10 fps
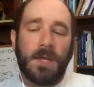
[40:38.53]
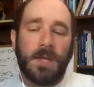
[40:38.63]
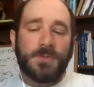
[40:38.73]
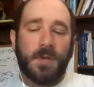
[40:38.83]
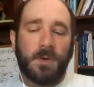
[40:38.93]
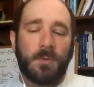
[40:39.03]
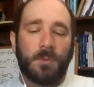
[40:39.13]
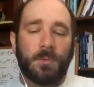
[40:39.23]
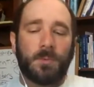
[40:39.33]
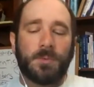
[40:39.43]

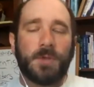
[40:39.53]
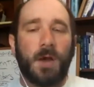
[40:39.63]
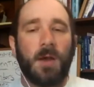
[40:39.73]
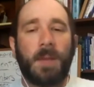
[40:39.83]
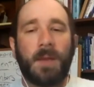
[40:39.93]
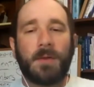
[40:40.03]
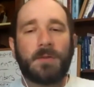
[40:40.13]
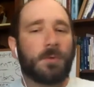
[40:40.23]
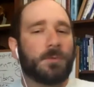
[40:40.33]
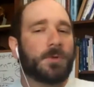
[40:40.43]
So talk about it.
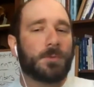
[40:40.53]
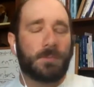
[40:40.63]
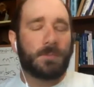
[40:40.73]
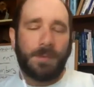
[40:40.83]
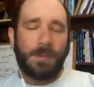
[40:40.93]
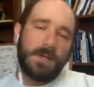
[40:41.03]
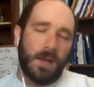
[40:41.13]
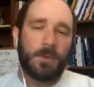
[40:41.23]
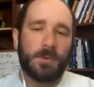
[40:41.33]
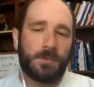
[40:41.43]
Don't don't. I mean, I
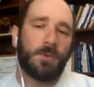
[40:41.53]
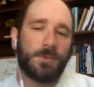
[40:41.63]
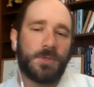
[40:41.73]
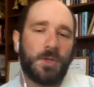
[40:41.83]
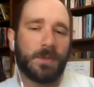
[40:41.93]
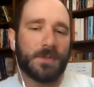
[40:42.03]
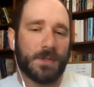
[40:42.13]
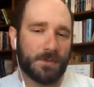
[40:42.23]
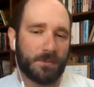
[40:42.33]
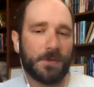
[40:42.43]
wouldn't use humans
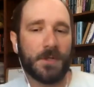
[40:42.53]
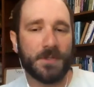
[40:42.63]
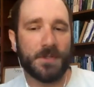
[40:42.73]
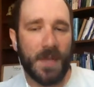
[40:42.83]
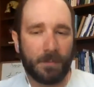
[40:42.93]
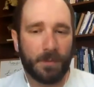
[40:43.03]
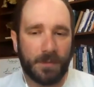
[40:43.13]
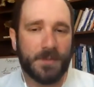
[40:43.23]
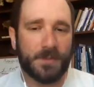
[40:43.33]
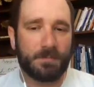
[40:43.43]
as the first example
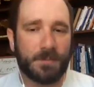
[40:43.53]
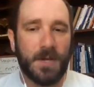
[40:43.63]
in this mm-hmm.